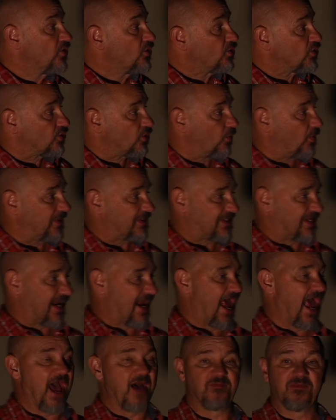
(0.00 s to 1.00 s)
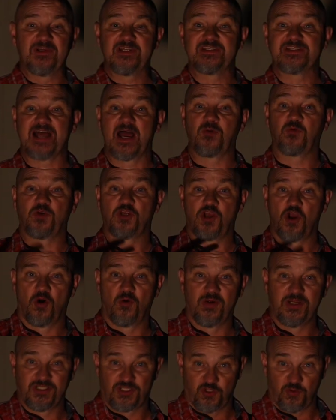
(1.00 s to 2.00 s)
So what's going to happen is I would go
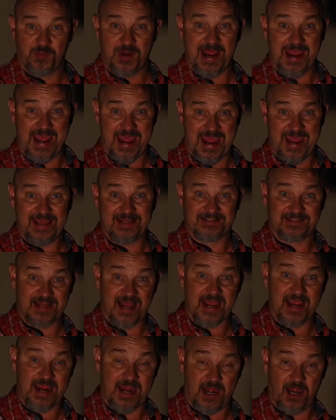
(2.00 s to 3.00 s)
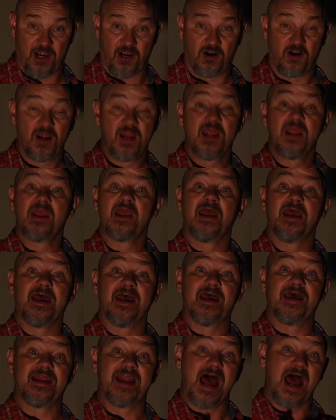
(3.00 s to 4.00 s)
into my ASI Air,
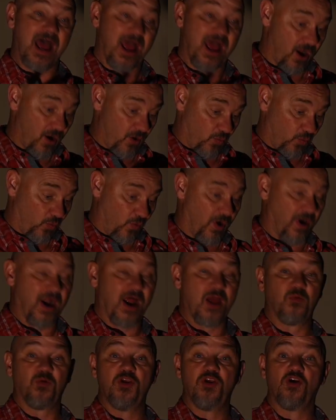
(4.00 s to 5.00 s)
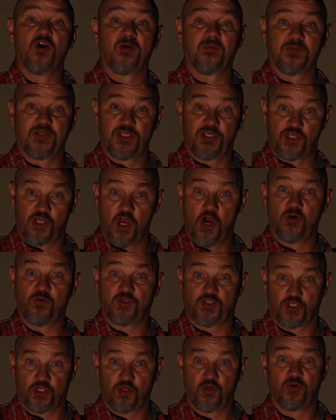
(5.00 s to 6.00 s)
and where I would normally go
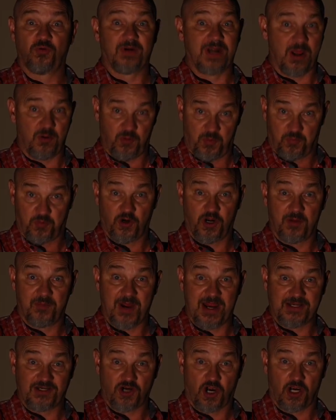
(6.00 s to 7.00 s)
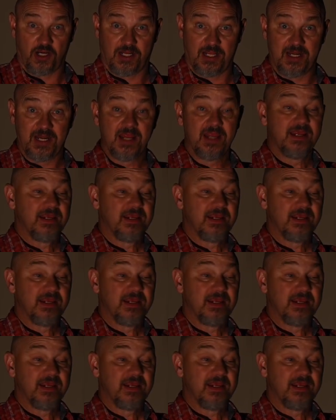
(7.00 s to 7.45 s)
to and I would put in my target,